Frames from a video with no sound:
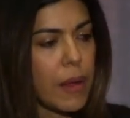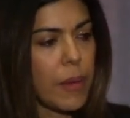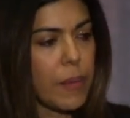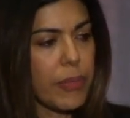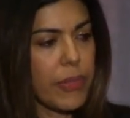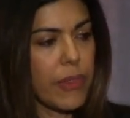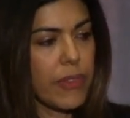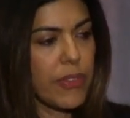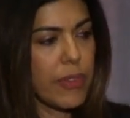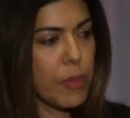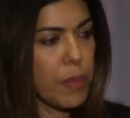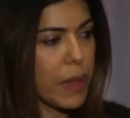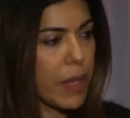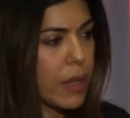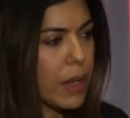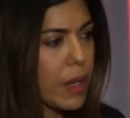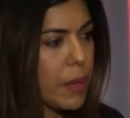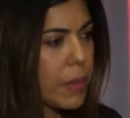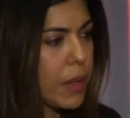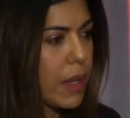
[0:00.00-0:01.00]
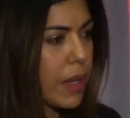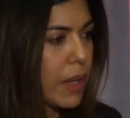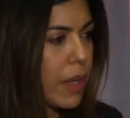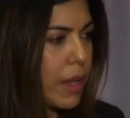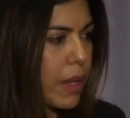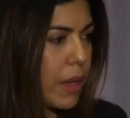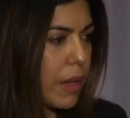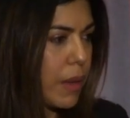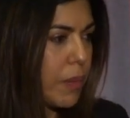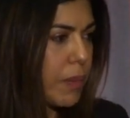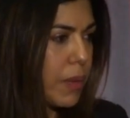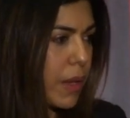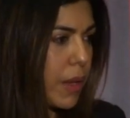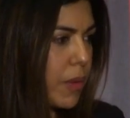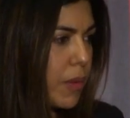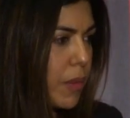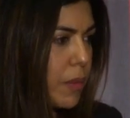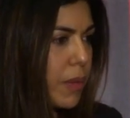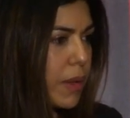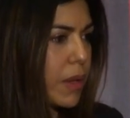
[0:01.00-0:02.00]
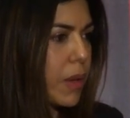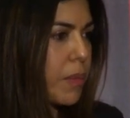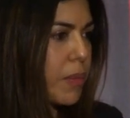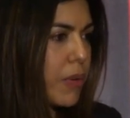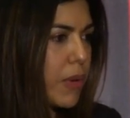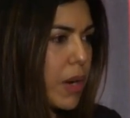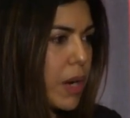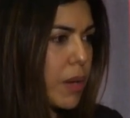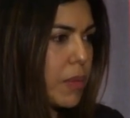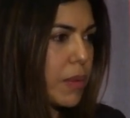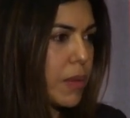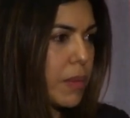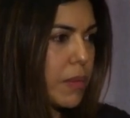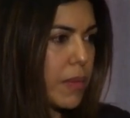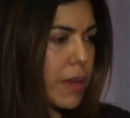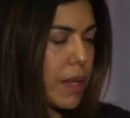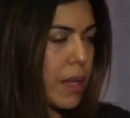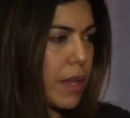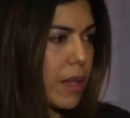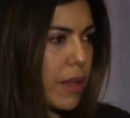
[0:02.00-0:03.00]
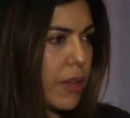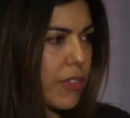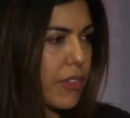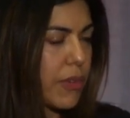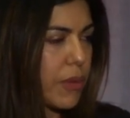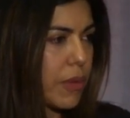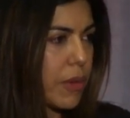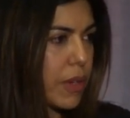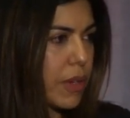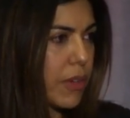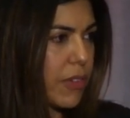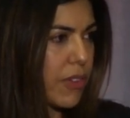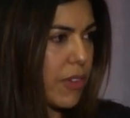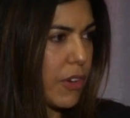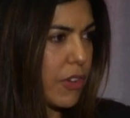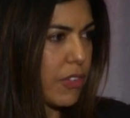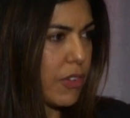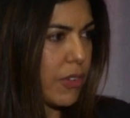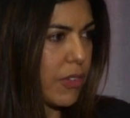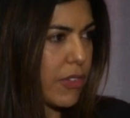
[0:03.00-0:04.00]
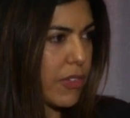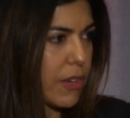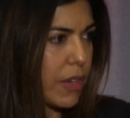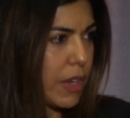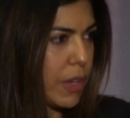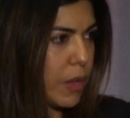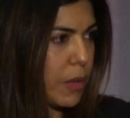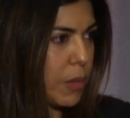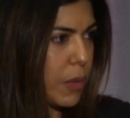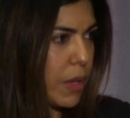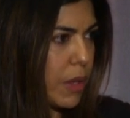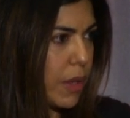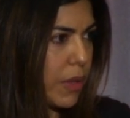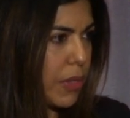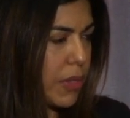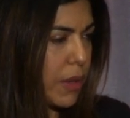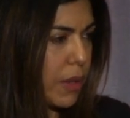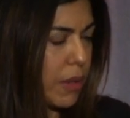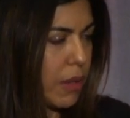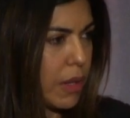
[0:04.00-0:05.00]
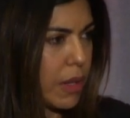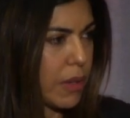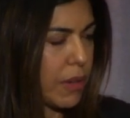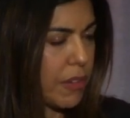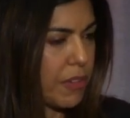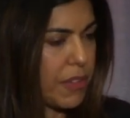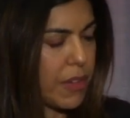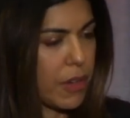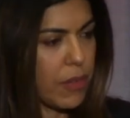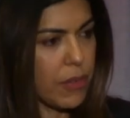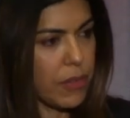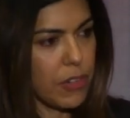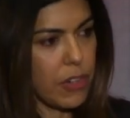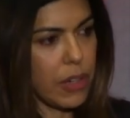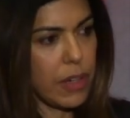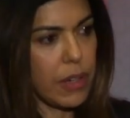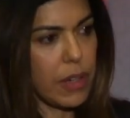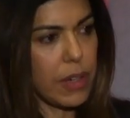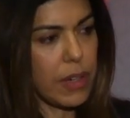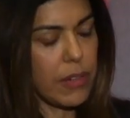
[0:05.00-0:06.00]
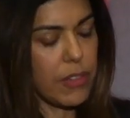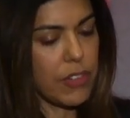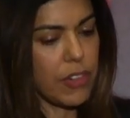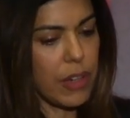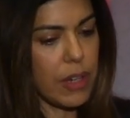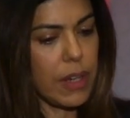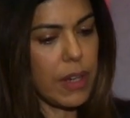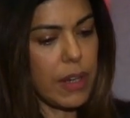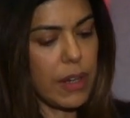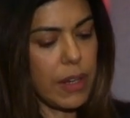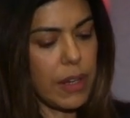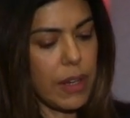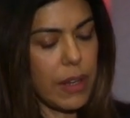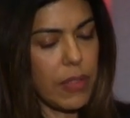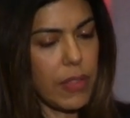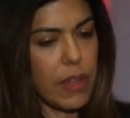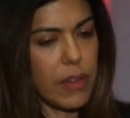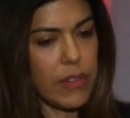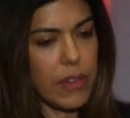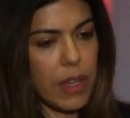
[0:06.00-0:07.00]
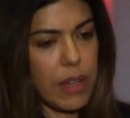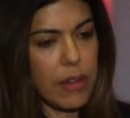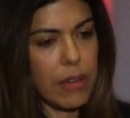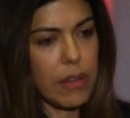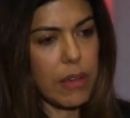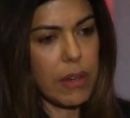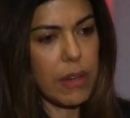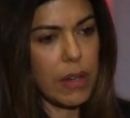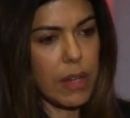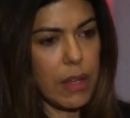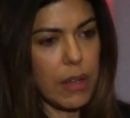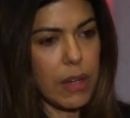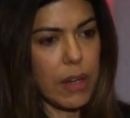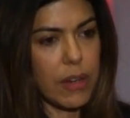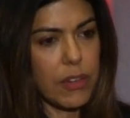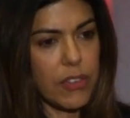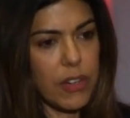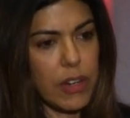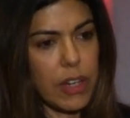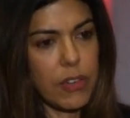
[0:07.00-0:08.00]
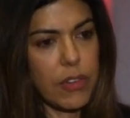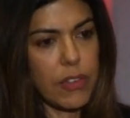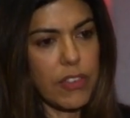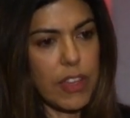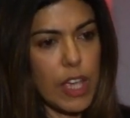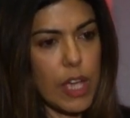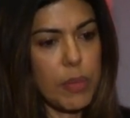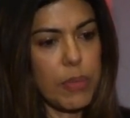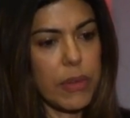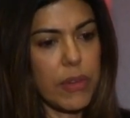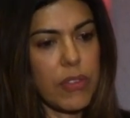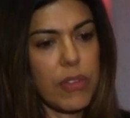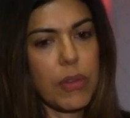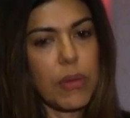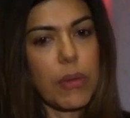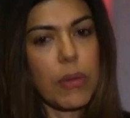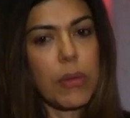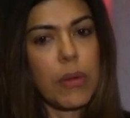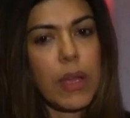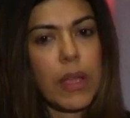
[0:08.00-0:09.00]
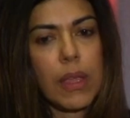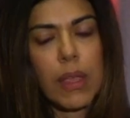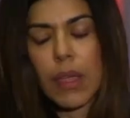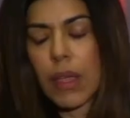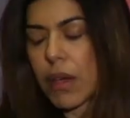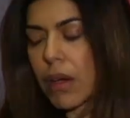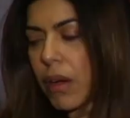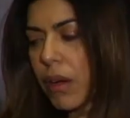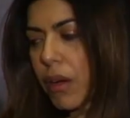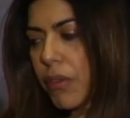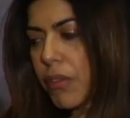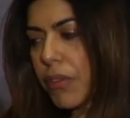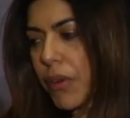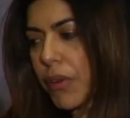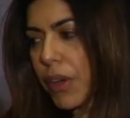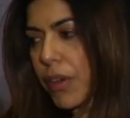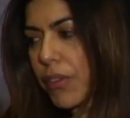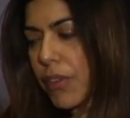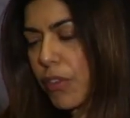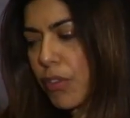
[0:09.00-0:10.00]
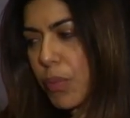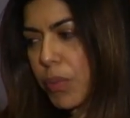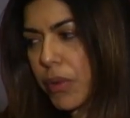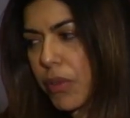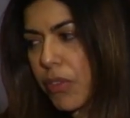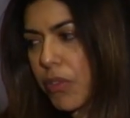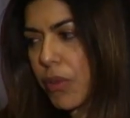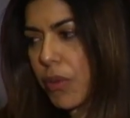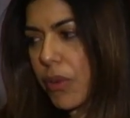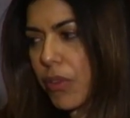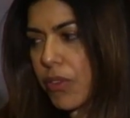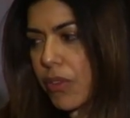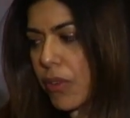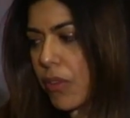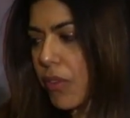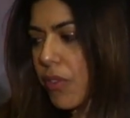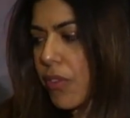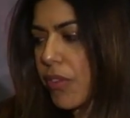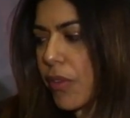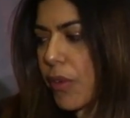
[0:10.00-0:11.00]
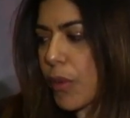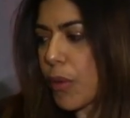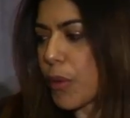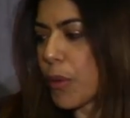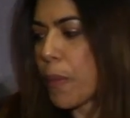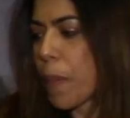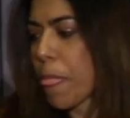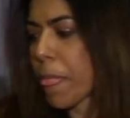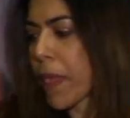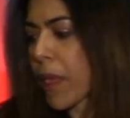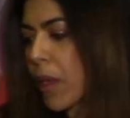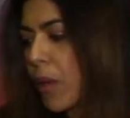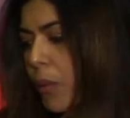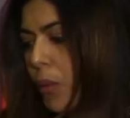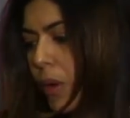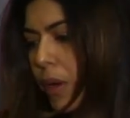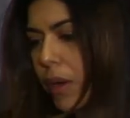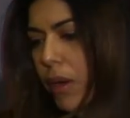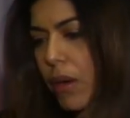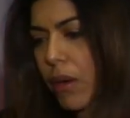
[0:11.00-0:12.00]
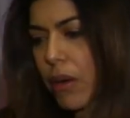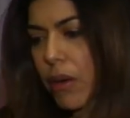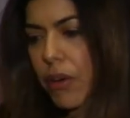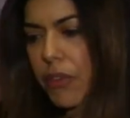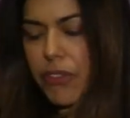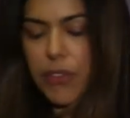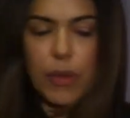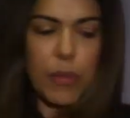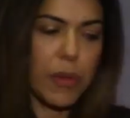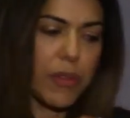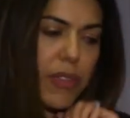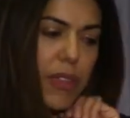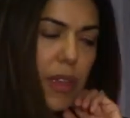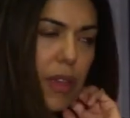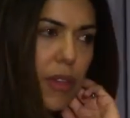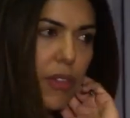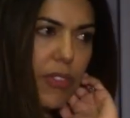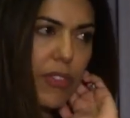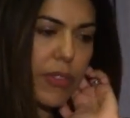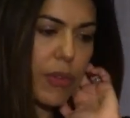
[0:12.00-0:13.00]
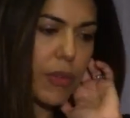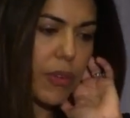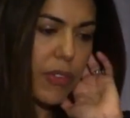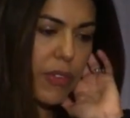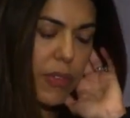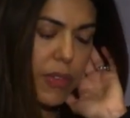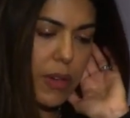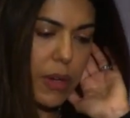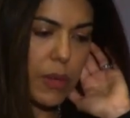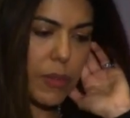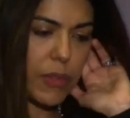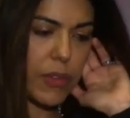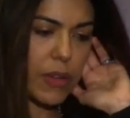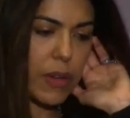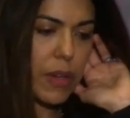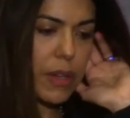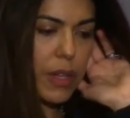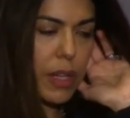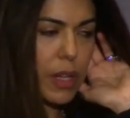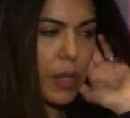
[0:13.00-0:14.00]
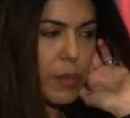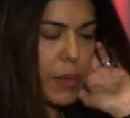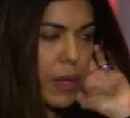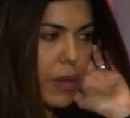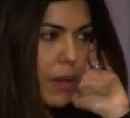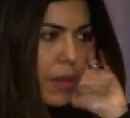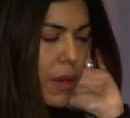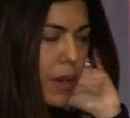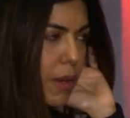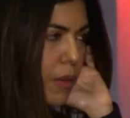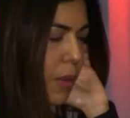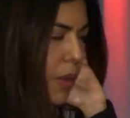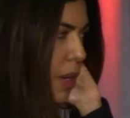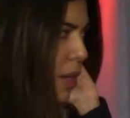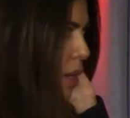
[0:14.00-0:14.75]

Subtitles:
This is becoming a bigger and bigger problem as organizations deal with a lot of heterogeneity in their data and are trying to tap into very disparate sources. So what are some of these sources that I'm talking about? When it